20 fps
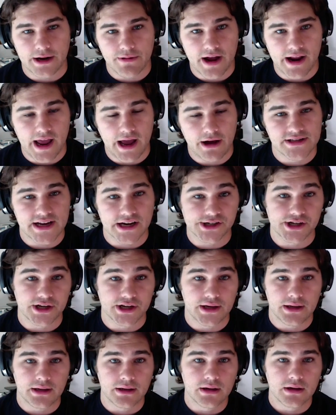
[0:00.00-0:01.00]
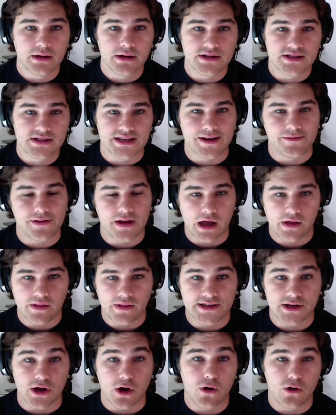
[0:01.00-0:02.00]
right now is actually TVL
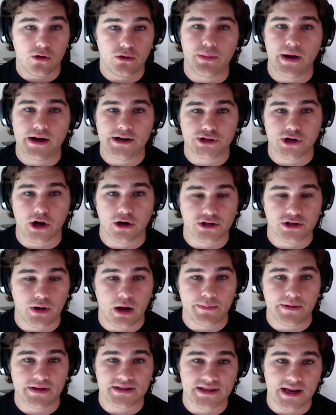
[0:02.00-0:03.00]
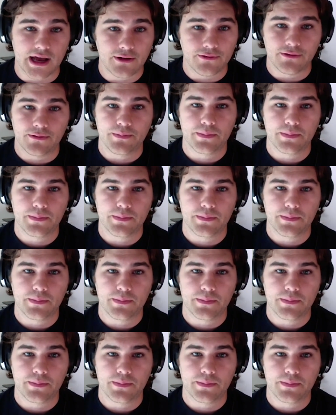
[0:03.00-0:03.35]
that's owned by SharkSwap itself.